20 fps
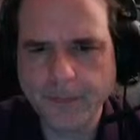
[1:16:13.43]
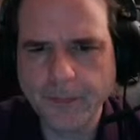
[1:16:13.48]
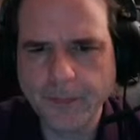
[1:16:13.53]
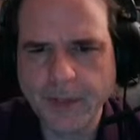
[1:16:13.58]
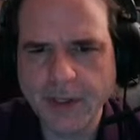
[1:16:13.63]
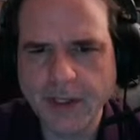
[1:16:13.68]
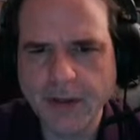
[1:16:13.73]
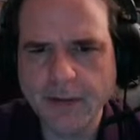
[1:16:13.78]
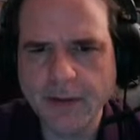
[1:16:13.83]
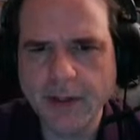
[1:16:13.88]

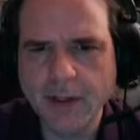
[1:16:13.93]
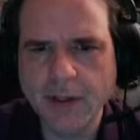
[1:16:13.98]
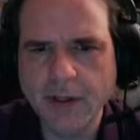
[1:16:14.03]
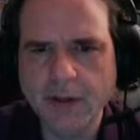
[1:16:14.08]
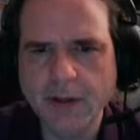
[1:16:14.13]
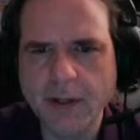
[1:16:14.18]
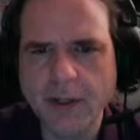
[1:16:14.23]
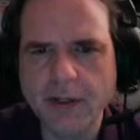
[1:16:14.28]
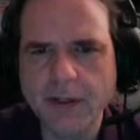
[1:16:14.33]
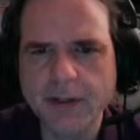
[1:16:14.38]
down
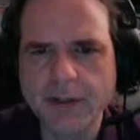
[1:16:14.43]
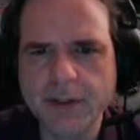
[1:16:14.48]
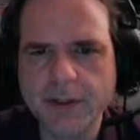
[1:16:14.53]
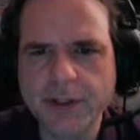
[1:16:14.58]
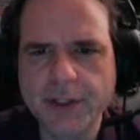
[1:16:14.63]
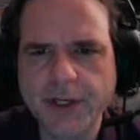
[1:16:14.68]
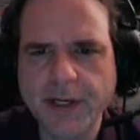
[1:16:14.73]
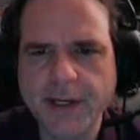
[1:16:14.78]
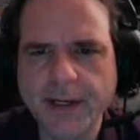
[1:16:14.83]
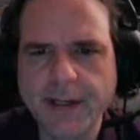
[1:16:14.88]
here in the
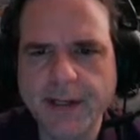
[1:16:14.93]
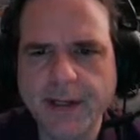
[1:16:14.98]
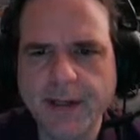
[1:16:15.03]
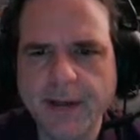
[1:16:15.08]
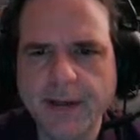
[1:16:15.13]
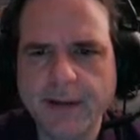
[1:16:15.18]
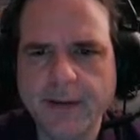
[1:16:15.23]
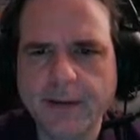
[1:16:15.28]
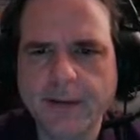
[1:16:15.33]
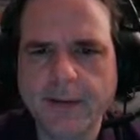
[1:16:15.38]

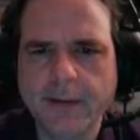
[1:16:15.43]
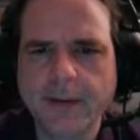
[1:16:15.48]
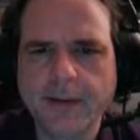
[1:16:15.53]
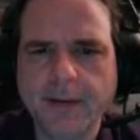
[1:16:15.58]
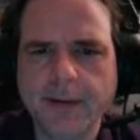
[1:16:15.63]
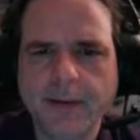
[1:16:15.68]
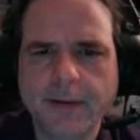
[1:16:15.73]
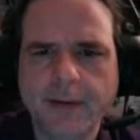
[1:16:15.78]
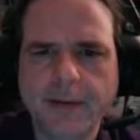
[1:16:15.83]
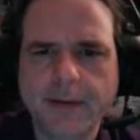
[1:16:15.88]
shading.
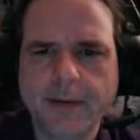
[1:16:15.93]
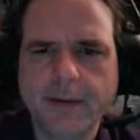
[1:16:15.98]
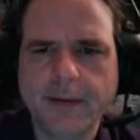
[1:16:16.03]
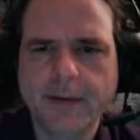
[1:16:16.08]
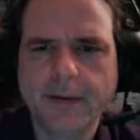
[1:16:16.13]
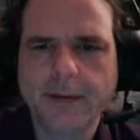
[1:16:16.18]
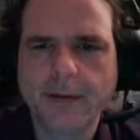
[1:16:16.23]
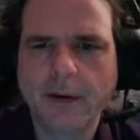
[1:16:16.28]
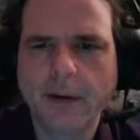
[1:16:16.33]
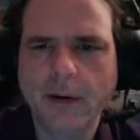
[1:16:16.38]

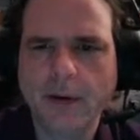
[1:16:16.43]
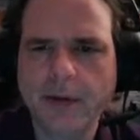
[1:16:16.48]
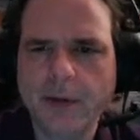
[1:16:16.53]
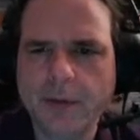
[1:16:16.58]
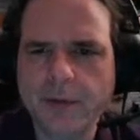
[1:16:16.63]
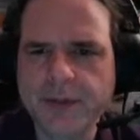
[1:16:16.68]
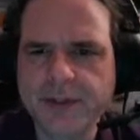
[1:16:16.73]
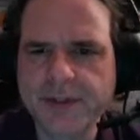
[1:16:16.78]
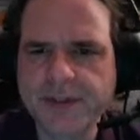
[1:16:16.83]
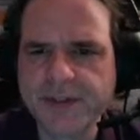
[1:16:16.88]
Oh, and there
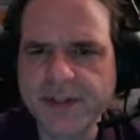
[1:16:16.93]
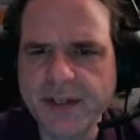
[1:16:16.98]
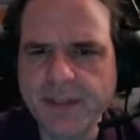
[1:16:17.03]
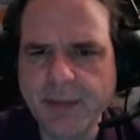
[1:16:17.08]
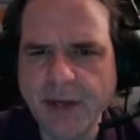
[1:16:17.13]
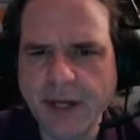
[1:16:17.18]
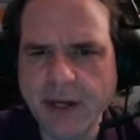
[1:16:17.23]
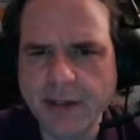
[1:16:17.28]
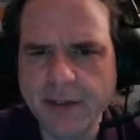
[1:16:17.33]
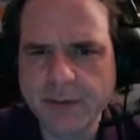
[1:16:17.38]
was a C
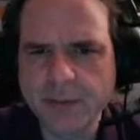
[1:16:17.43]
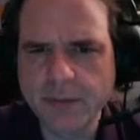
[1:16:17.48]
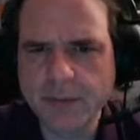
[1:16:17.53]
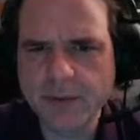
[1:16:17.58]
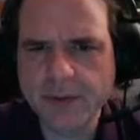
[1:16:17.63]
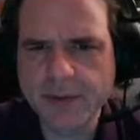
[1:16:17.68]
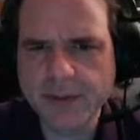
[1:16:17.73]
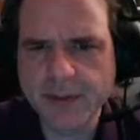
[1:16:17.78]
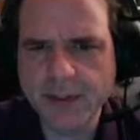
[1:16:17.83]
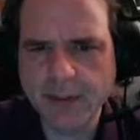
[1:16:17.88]
max. What was
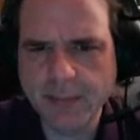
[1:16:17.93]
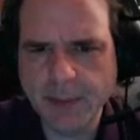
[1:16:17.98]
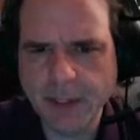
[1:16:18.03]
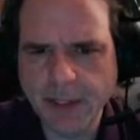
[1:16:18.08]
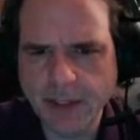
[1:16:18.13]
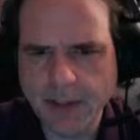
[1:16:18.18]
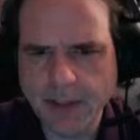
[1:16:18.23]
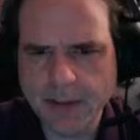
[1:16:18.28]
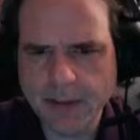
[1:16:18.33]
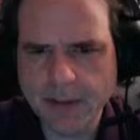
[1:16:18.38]
C
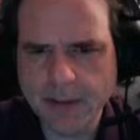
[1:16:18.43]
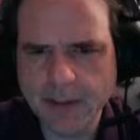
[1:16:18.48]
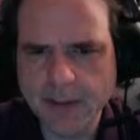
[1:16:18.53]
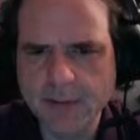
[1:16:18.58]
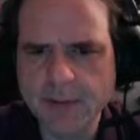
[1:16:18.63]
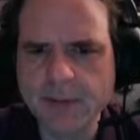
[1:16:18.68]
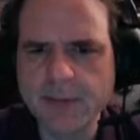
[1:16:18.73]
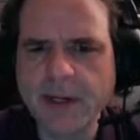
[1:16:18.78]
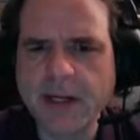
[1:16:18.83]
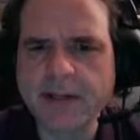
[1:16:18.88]
max? C
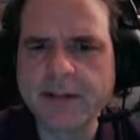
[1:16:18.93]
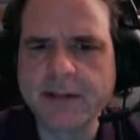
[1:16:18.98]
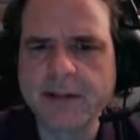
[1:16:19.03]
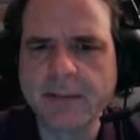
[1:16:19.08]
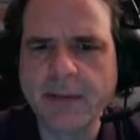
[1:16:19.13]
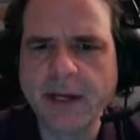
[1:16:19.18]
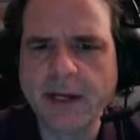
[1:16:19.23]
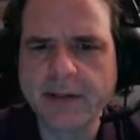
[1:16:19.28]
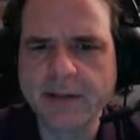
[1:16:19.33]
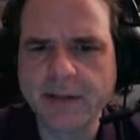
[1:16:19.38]
was max, the
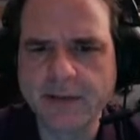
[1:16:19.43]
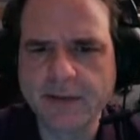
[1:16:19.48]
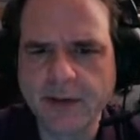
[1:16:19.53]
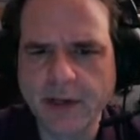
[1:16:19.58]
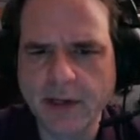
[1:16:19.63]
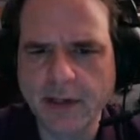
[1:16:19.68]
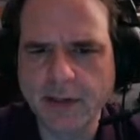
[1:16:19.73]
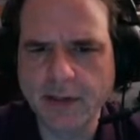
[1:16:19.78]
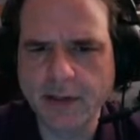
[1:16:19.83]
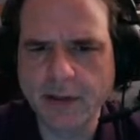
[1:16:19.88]
max is
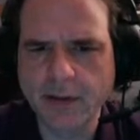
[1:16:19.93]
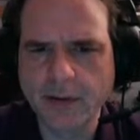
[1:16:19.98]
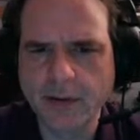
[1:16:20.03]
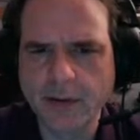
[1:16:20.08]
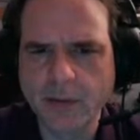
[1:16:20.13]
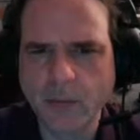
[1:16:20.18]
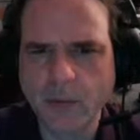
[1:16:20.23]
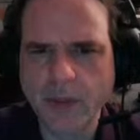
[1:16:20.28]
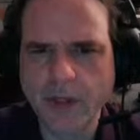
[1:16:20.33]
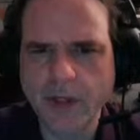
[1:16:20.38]
color.
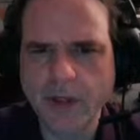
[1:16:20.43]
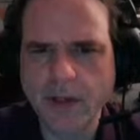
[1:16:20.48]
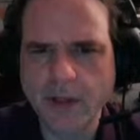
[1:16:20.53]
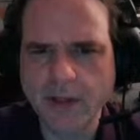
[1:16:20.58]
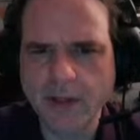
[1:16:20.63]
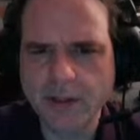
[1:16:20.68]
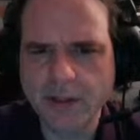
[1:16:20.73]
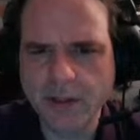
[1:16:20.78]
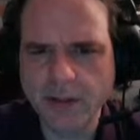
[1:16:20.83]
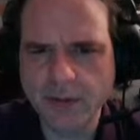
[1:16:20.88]
We can
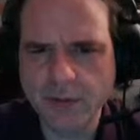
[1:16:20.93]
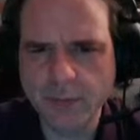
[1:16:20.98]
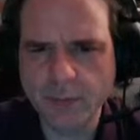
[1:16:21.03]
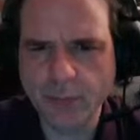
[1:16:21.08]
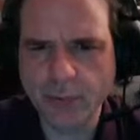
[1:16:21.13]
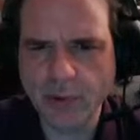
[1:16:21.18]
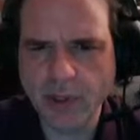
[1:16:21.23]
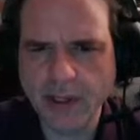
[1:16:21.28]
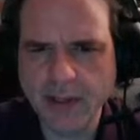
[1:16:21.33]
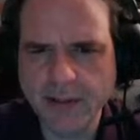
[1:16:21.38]
actually use
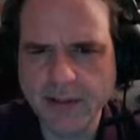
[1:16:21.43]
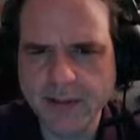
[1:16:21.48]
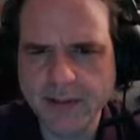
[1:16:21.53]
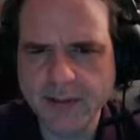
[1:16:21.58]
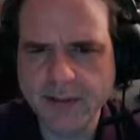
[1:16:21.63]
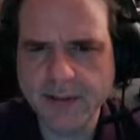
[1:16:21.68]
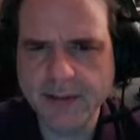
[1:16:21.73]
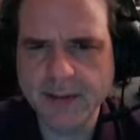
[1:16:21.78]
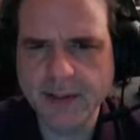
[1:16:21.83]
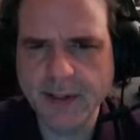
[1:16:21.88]
brightness
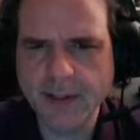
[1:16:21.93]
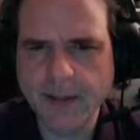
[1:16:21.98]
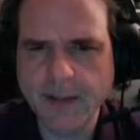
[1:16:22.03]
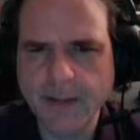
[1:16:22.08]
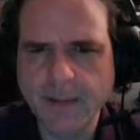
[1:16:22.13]
instead.